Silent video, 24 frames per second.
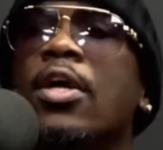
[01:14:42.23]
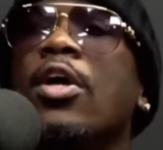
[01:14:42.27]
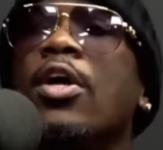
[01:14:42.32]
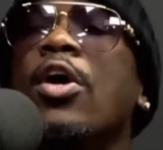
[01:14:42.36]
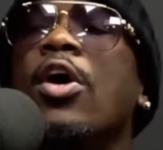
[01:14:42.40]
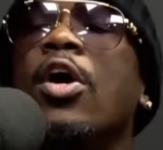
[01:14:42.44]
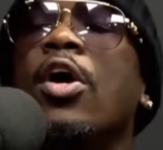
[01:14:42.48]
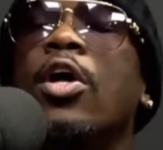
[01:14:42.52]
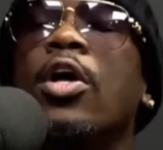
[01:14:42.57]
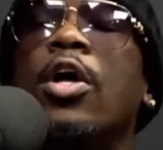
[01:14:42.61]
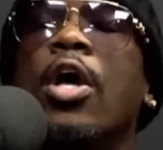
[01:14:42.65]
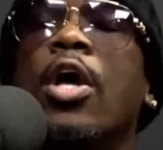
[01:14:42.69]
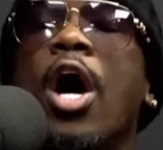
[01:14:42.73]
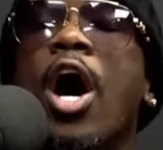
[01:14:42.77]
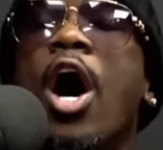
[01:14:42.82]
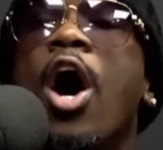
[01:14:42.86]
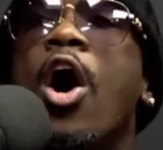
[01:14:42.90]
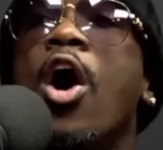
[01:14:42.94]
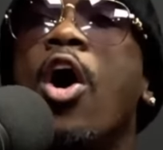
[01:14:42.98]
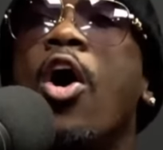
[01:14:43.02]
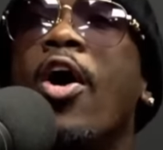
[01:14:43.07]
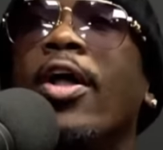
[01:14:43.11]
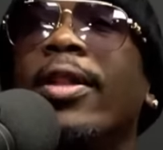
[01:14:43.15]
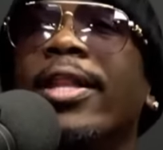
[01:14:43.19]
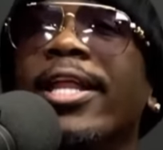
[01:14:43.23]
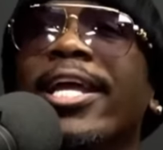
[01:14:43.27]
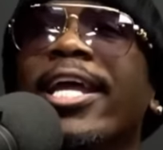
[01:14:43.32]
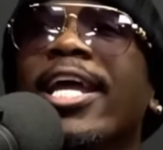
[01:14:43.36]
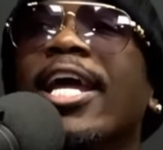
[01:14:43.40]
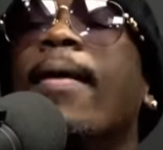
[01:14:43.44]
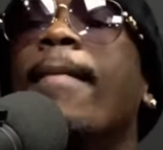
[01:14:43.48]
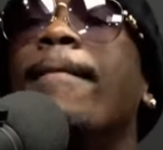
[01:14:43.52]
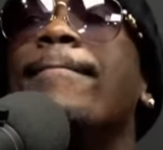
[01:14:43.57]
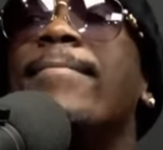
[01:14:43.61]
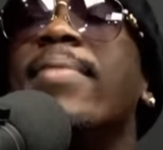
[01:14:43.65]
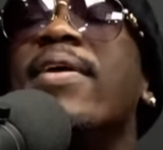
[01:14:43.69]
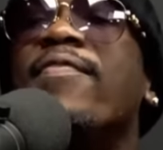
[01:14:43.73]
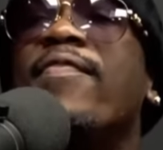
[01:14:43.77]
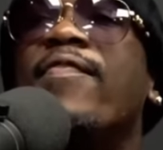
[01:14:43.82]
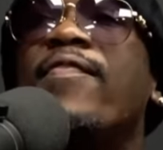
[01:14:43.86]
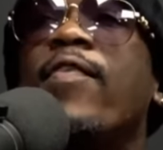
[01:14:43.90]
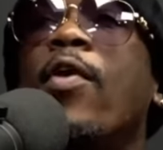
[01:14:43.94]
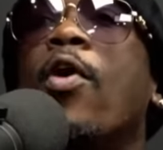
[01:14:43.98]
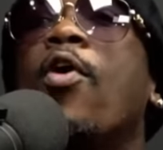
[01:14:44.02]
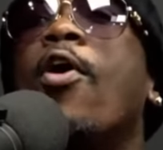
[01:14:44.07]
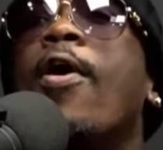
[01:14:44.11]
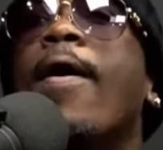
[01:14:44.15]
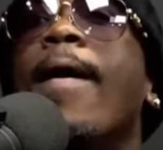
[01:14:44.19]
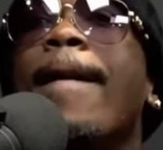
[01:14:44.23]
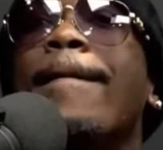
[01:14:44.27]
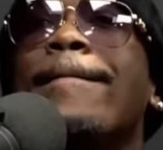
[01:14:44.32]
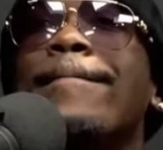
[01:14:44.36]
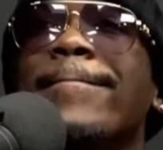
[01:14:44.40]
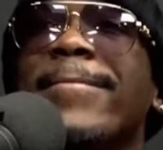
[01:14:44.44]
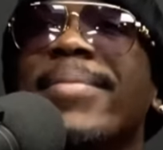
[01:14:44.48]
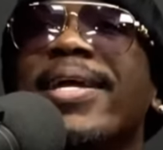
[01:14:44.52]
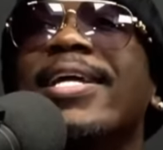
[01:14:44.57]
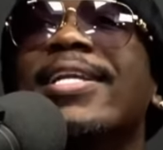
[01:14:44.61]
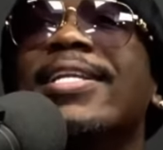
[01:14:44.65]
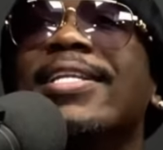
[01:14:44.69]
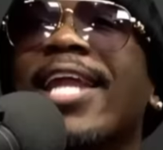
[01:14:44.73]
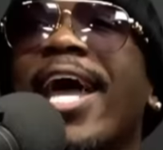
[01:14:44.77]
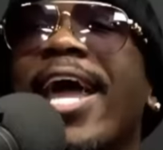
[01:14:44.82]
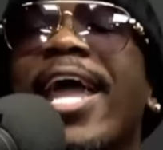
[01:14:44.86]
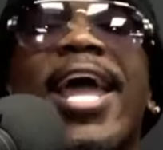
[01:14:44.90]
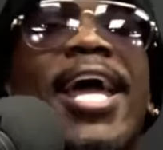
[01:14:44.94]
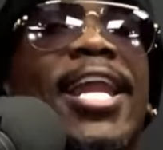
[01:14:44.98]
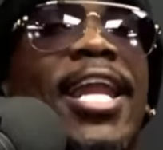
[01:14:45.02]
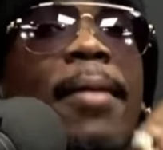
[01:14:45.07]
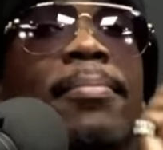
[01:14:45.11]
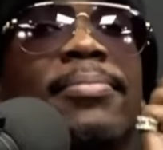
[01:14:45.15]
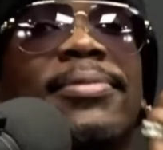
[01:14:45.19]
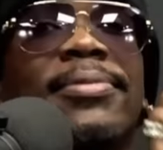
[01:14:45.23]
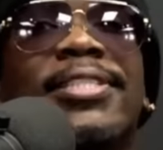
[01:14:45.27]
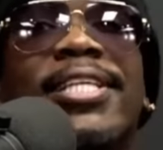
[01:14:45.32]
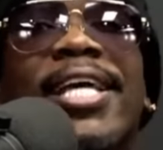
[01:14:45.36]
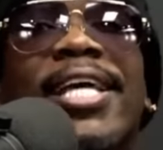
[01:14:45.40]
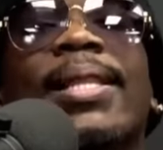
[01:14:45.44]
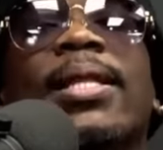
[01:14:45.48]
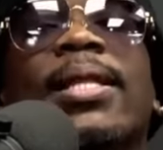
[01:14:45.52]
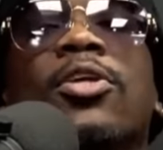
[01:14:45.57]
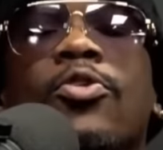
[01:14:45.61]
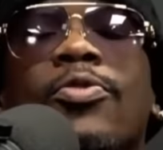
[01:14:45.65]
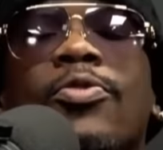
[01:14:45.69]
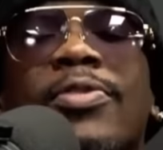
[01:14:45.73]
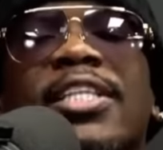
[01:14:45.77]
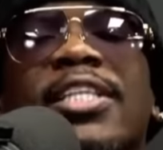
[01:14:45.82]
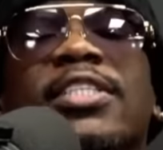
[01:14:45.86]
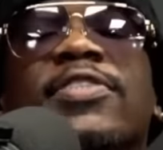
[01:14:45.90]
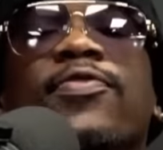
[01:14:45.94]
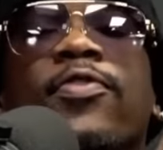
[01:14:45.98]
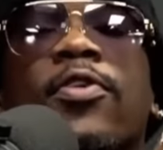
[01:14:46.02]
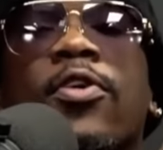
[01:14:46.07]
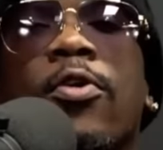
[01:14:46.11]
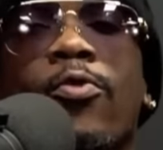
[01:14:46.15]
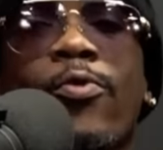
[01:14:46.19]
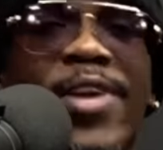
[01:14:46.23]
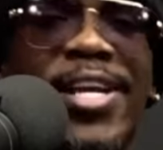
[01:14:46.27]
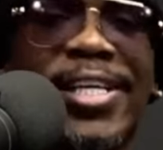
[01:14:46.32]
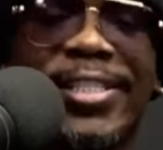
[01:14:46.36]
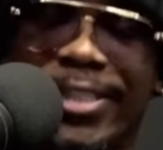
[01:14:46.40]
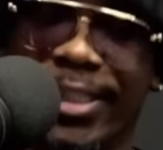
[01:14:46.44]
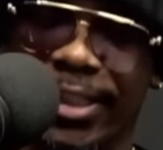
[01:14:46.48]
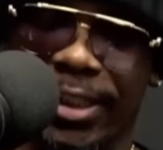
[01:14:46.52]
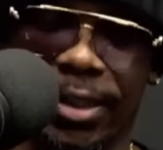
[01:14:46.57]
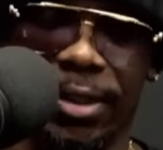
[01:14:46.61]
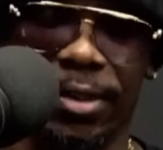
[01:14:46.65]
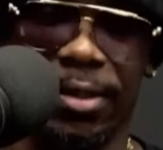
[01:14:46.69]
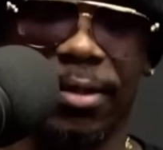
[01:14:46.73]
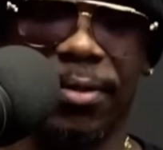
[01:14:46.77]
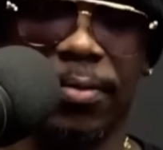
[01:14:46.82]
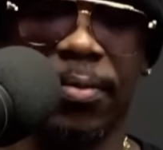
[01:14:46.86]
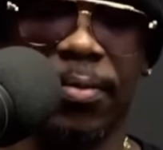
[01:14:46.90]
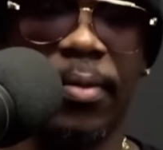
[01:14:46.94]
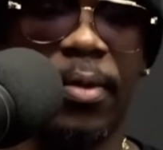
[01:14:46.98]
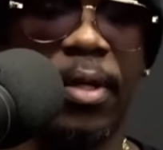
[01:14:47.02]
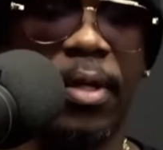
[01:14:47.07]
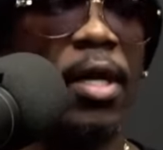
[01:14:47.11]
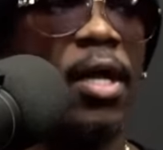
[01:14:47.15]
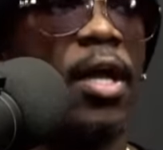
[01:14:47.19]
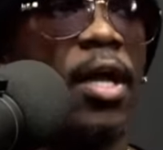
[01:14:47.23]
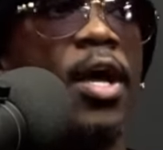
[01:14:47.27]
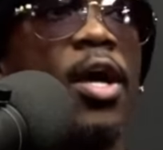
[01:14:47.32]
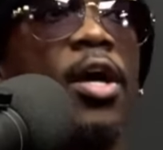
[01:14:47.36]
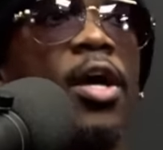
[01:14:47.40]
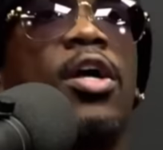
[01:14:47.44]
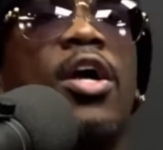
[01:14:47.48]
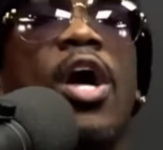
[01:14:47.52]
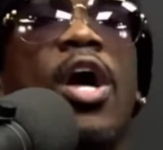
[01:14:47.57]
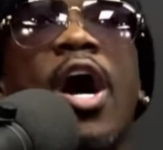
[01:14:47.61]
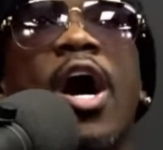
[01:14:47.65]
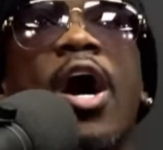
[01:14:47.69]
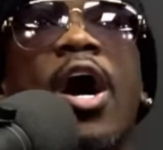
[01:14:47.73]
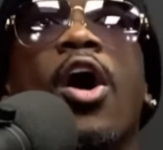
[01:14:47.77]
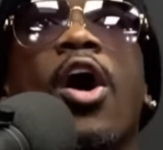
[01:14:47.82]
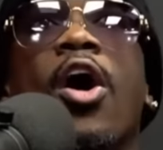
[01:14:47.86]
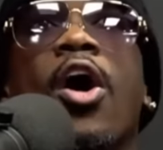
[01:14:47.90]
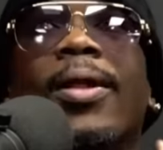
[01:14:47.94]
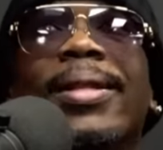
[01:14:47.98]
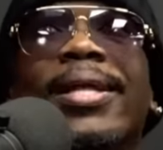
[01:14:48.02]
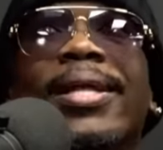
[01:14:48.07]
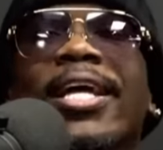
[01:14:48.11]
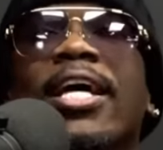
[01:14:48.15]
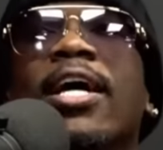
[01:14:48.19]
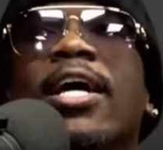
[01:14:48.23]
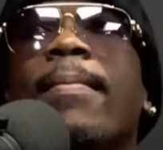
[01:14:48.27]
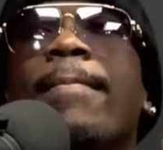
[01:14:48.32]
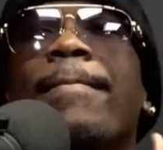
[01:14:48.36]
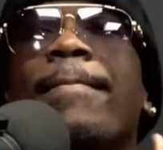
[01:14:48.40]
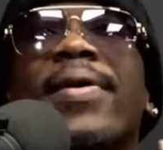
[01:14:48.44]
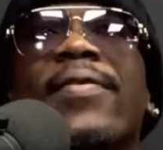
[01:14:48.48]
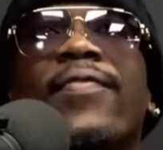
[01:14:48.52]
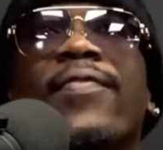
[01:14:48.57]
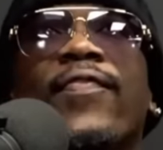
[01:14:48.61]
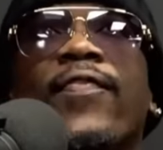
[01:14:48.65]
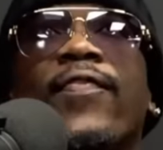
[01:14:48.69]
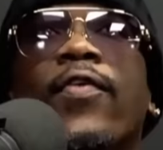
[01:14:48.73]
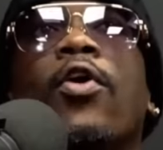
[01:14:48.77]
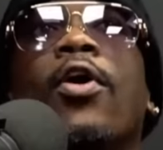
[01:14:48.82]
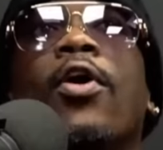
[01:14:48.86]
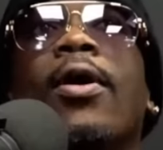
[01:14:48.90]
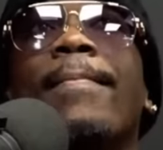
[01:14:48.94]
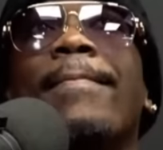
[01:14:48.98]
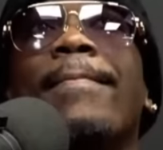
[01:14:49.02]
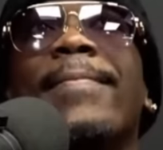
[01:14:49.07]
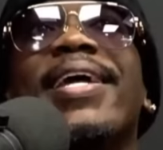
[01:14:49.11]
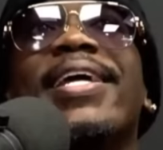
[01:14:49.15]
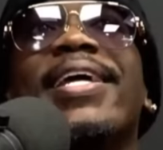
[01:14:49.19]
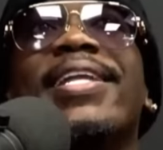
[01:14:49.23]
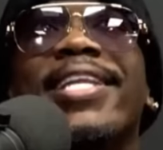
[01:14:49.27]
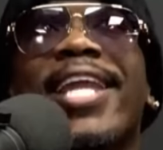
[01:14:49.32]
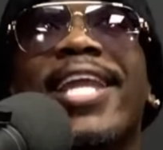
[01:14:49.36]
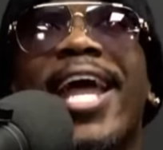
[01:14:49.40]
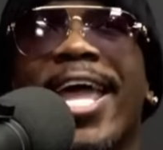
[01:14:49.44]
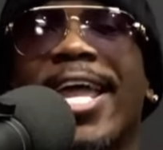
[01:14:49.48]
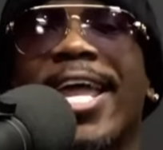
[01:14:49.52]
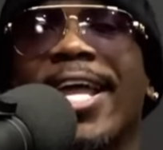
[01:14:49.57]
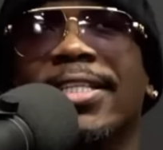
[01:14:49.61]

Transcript: Call him before midnight. And I'm telling you this for a reason. Call him before midnight.